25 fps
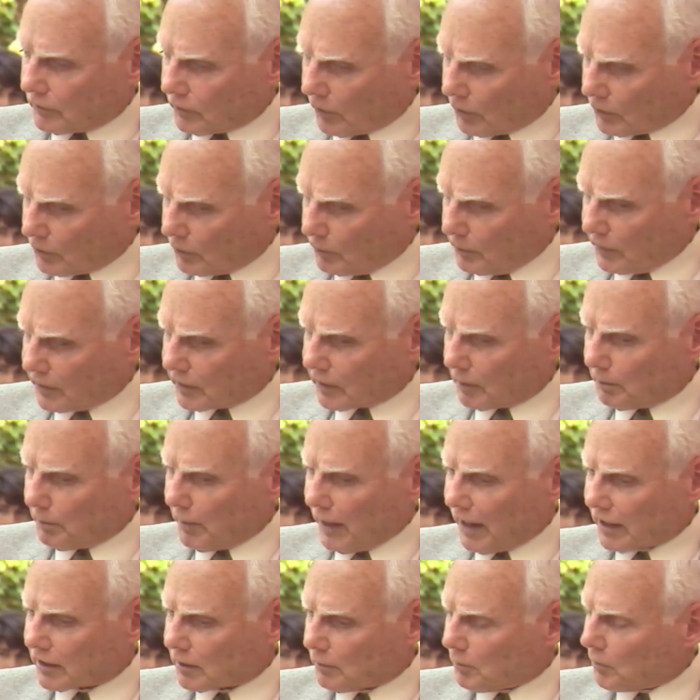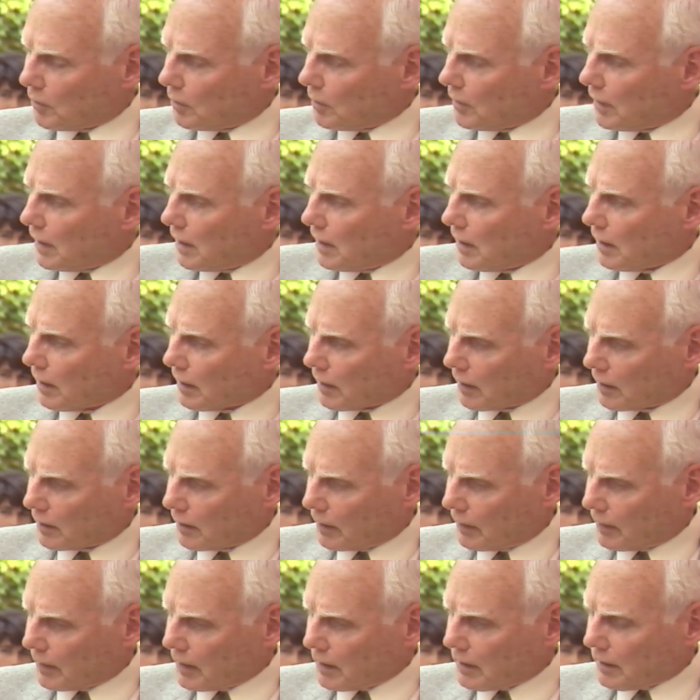in order to be compatible,
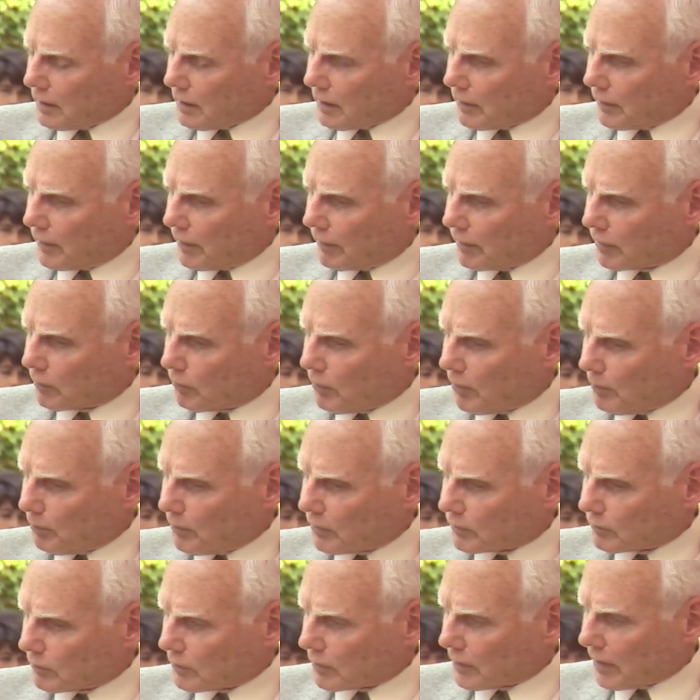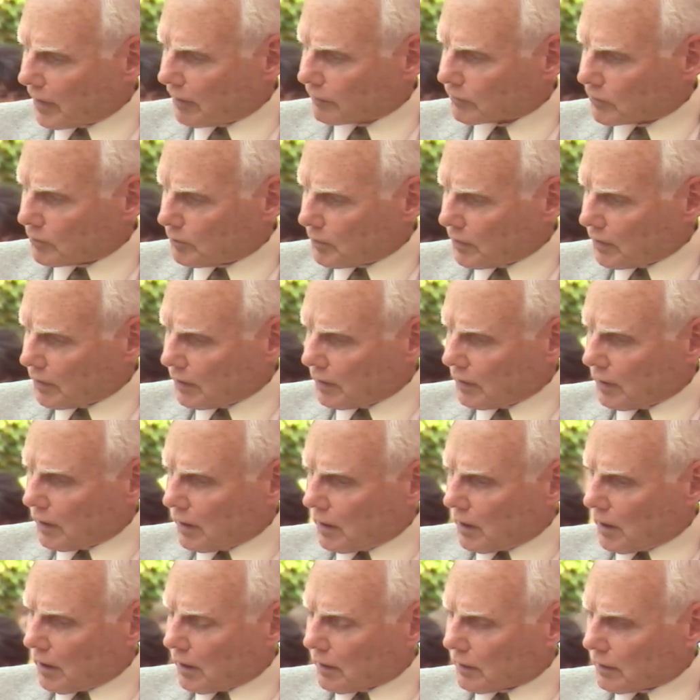uh, their equipment will have to be
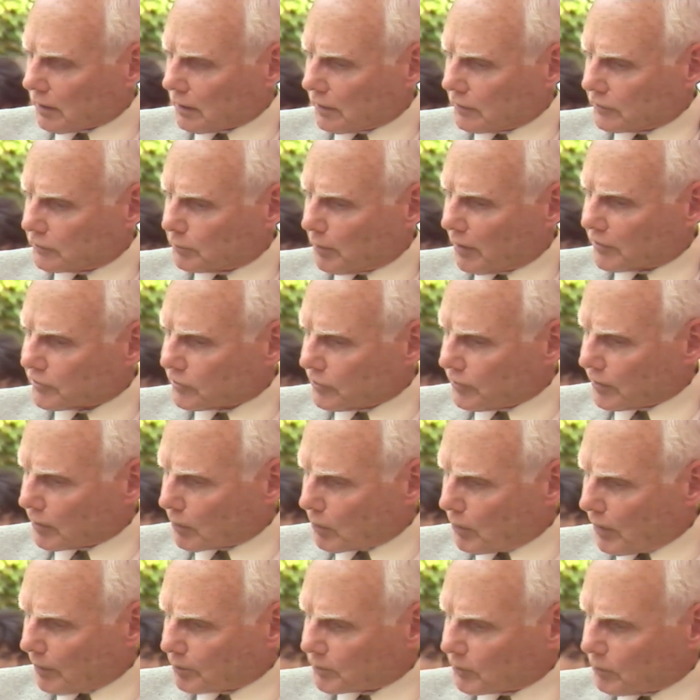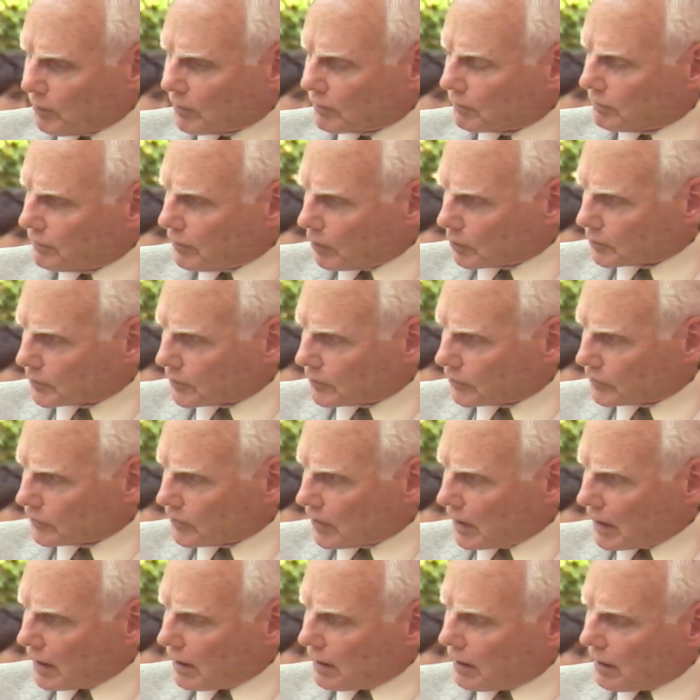uh, specially equipped with
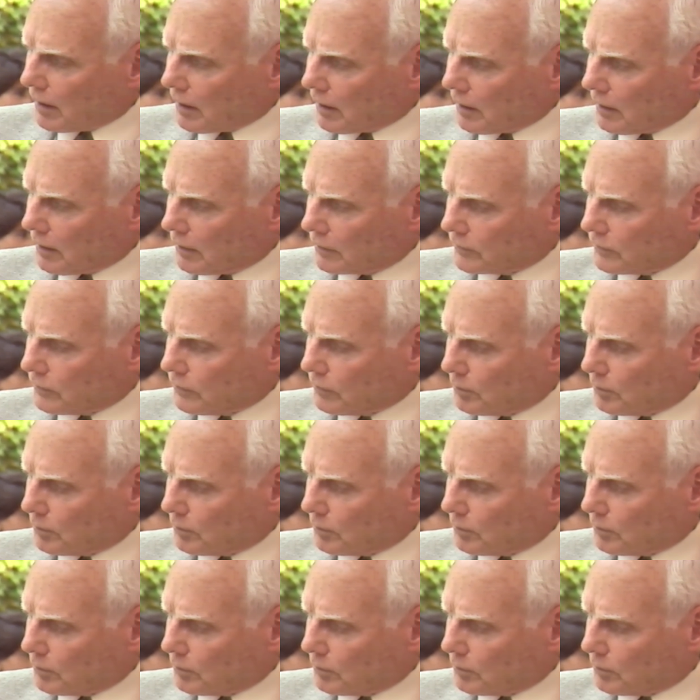filters uh,